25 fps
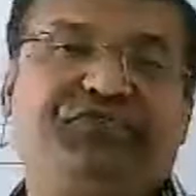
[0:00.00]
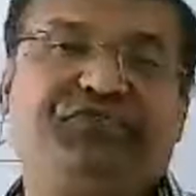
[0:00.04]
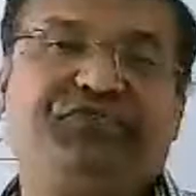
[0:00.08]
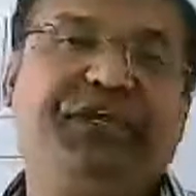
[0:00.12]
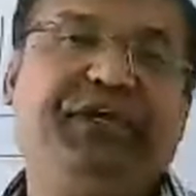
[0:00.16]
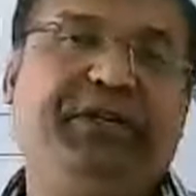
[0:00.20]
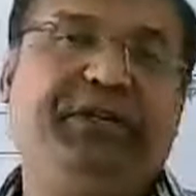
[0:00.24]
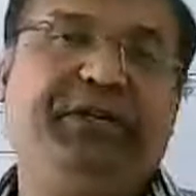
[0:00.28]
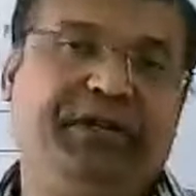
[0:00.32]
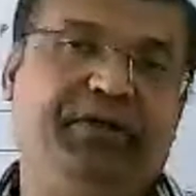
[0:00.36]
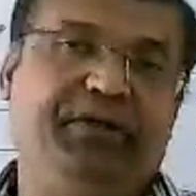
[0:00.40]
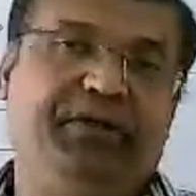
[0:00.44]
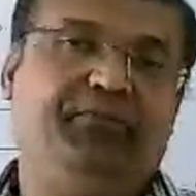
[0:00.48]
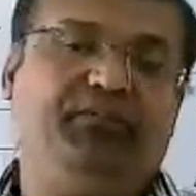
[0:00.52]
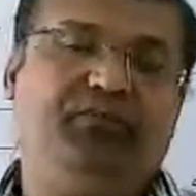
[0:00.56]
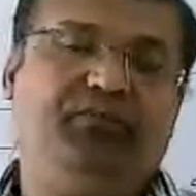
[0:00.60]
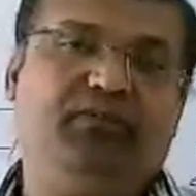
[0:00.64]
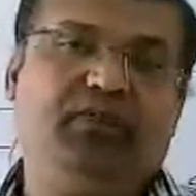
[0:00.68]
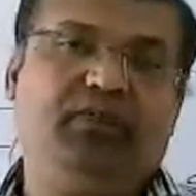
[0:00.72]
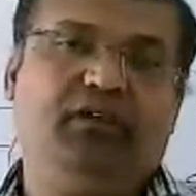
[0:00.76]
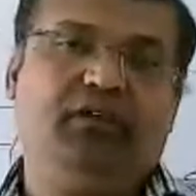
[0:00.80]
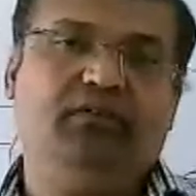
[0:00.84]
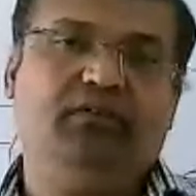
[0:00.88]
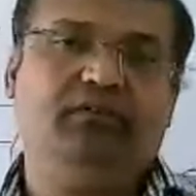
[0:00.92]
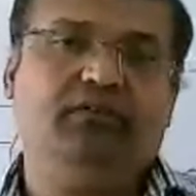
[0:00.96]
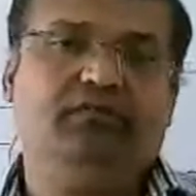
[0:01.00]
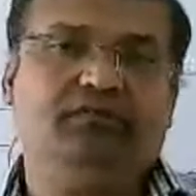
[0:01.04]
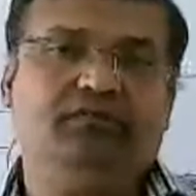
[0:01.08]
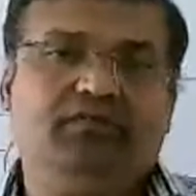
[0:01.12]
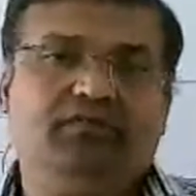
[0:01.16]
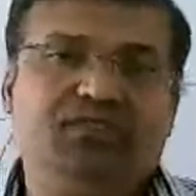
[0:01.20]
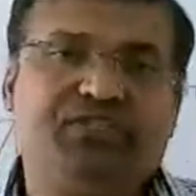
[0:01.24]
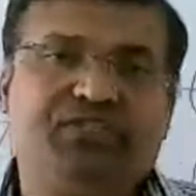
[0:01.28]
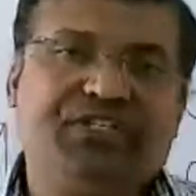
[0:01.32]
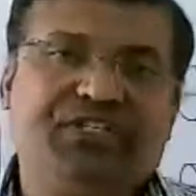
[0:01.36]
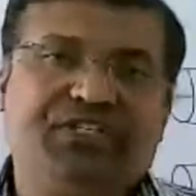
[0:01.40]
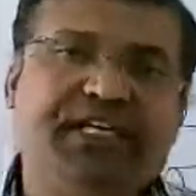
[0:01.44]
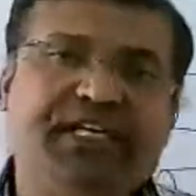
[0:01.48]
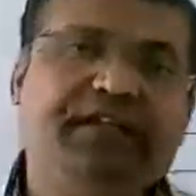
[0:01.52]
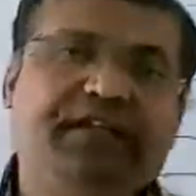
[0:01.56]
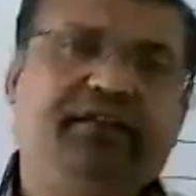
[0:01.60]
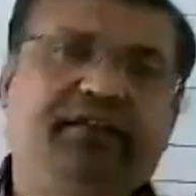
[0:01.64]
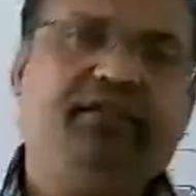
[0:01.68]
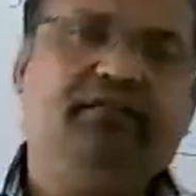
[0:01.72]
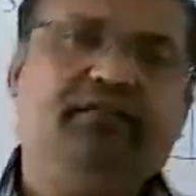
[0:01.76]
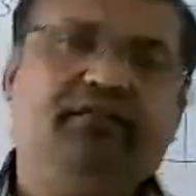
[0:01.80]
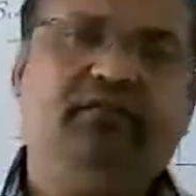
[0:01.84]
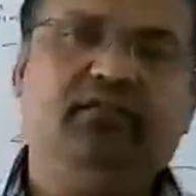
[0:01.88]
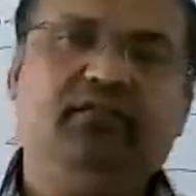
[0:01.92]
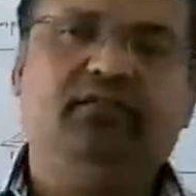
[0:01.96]
What is the strain?
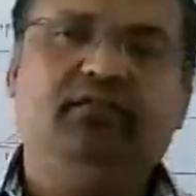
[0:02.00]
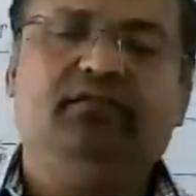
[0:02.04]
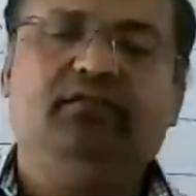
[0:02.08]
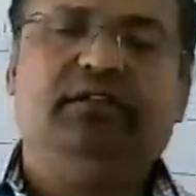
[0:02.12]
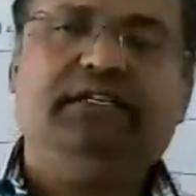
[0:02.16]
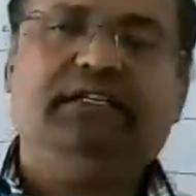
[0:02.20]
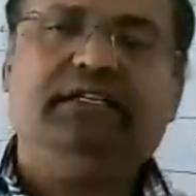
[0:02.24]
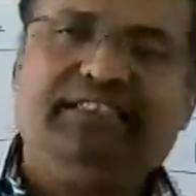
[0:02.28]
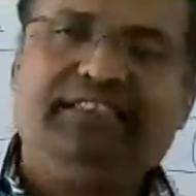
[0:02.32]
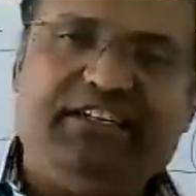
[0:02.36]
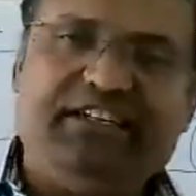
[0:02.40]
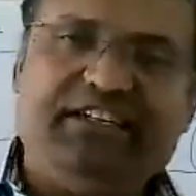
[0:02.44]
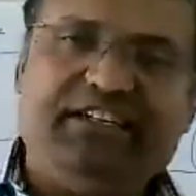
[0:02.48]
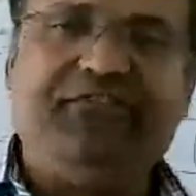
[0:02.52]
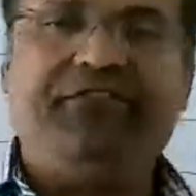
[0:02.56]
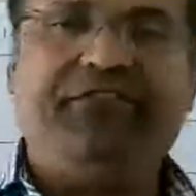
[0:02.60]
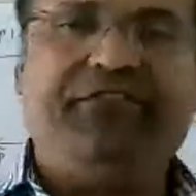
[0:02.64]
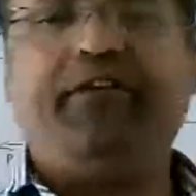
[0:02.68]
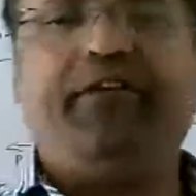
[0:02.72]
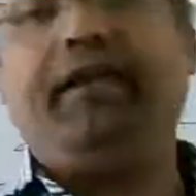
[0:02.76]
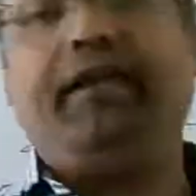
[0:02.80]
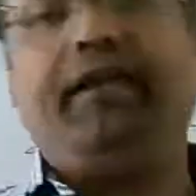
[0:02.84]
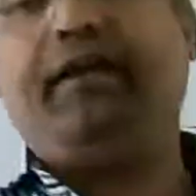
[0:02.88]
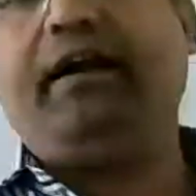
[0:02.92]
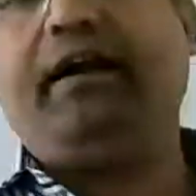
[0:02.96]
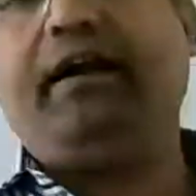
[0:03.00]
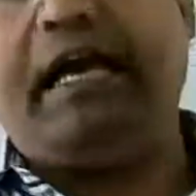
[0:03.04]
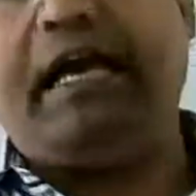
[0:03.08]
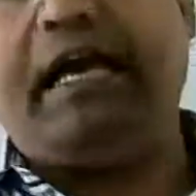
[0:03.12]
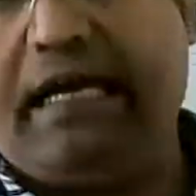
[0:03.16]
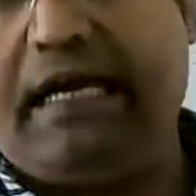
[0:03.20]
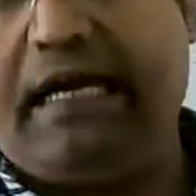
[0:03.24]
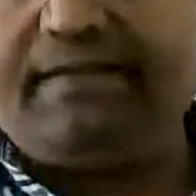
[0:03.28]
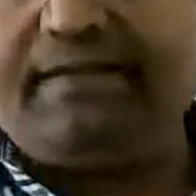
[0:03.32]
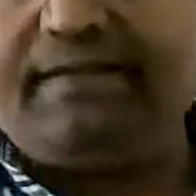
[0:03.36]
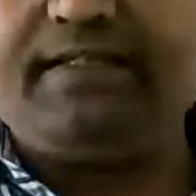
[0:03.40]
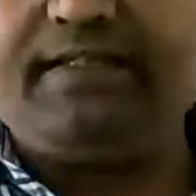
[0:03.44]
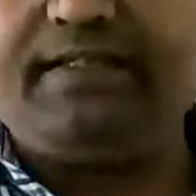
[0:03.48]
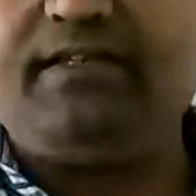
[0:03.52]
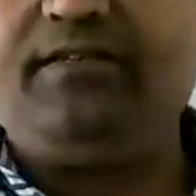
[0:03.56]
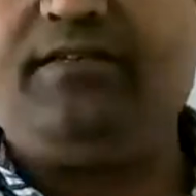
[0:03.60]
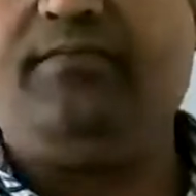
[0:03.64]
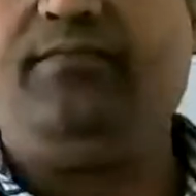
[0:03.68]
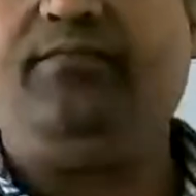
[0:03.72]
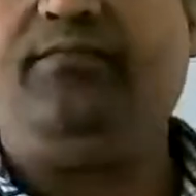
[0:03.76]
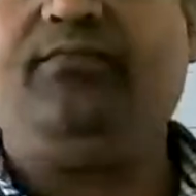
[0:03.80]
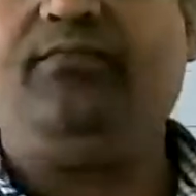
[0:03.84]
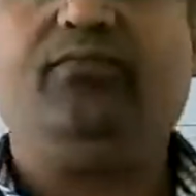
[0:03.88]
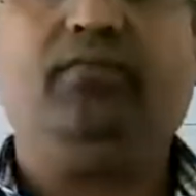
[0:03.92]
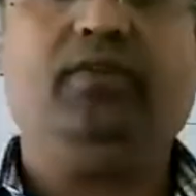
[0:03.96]
The strain is defined
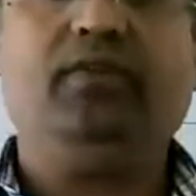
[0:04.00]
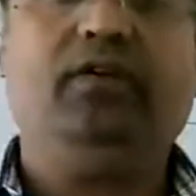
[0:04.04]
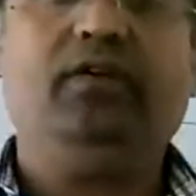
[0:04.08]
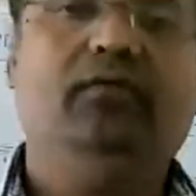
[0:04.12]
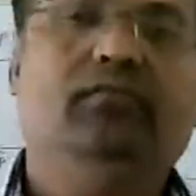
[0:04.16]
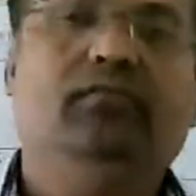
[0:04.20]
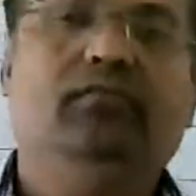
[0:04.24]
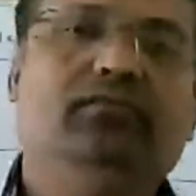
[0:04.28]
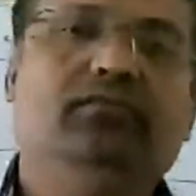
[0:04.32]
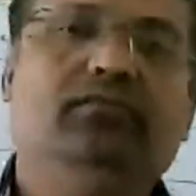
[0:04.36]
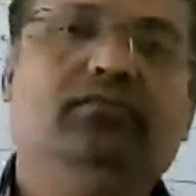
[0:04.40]
as